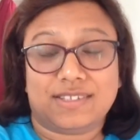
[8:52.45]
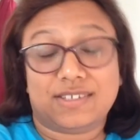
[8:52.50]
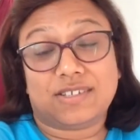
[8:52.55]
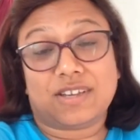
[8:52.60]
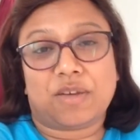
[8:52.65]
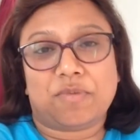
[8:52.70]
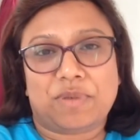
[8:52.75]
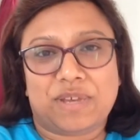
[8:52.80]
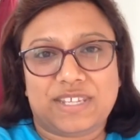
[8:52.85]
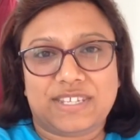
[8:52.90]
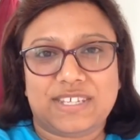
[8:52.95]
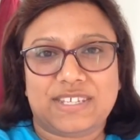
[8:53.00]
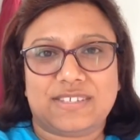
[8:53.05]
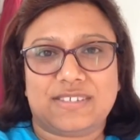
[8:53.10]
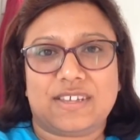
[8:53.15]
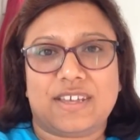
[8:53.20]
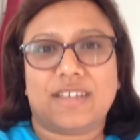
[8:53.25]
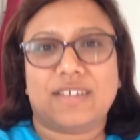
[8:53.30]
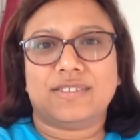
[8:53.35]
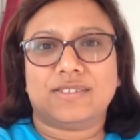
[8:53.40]
a diabetes
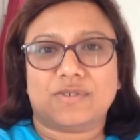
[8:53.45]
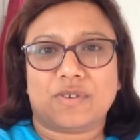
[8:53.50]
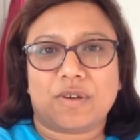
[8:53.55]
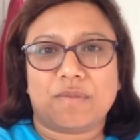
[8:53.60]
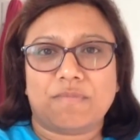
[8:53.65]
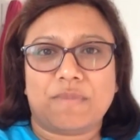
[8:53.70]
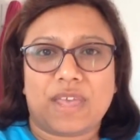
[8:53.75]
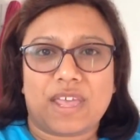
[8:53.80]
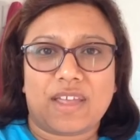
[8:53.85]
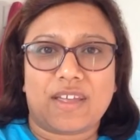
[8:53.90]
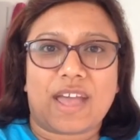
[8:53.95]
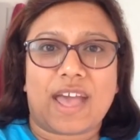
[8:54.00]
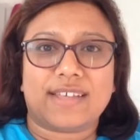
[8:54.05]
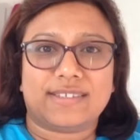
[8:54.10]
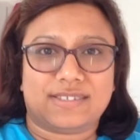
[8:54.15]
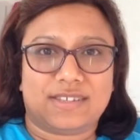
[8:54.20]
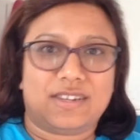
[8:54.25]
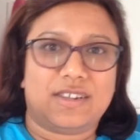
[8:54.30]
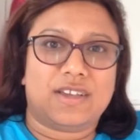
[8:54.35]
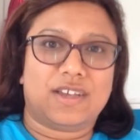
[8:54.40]
nurse, so I'm here
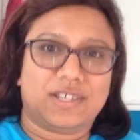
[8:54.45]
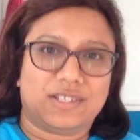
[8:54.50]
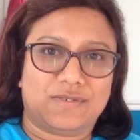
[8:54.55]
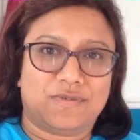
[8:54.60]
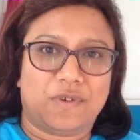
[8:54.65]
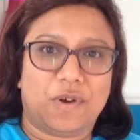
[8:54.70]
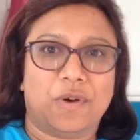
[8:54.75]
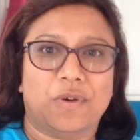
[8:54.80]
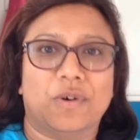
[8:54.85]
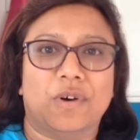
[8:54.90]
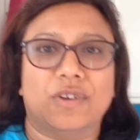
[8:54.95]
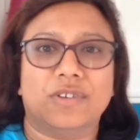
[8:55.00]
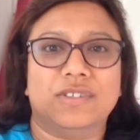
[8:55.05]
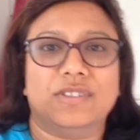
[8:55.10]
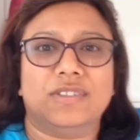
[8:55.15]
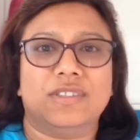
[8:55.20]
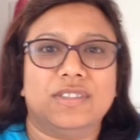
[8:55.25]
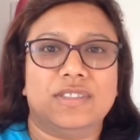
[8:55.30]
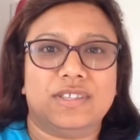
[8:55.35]
as a nurse role on